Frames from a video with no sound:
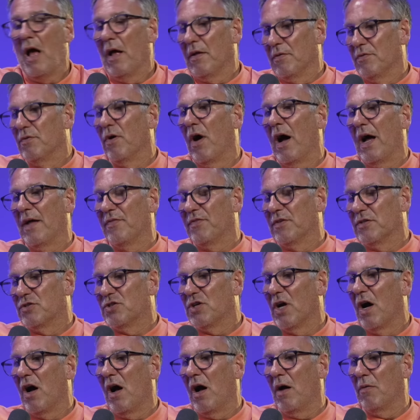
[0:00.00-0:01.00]
not had the
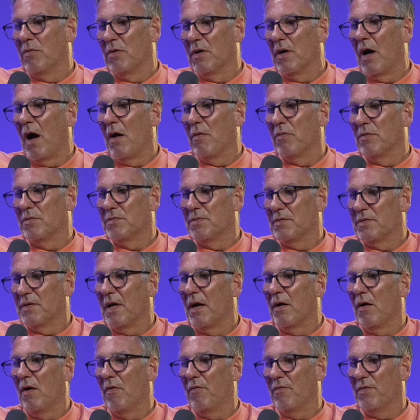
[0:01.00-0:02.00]
chart.
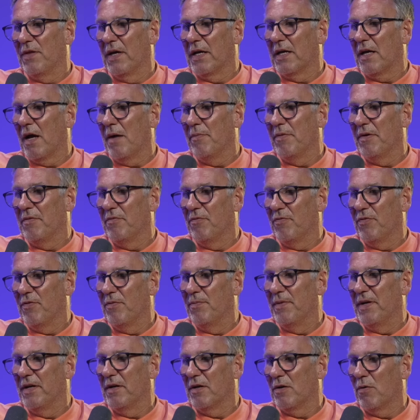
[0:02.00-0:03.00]
They come in
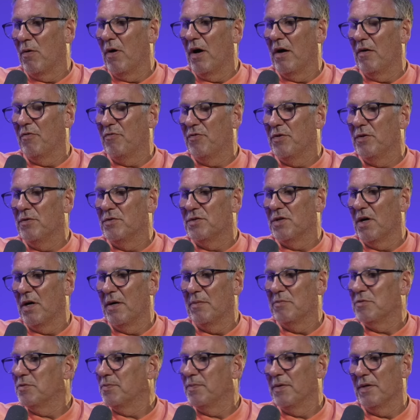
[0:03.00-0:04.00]
for me quite a few
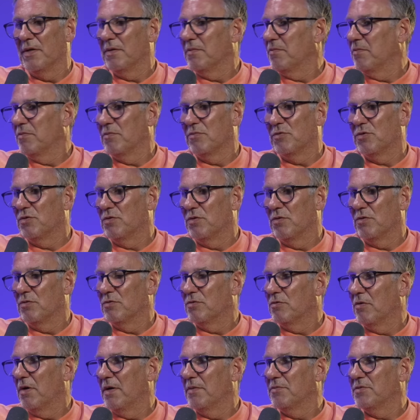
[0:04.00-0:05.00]
times, but
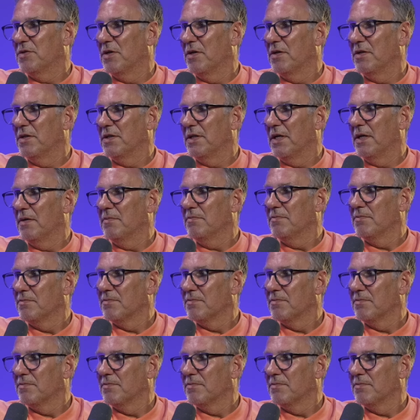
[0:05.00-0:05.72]
George Graham turned it down.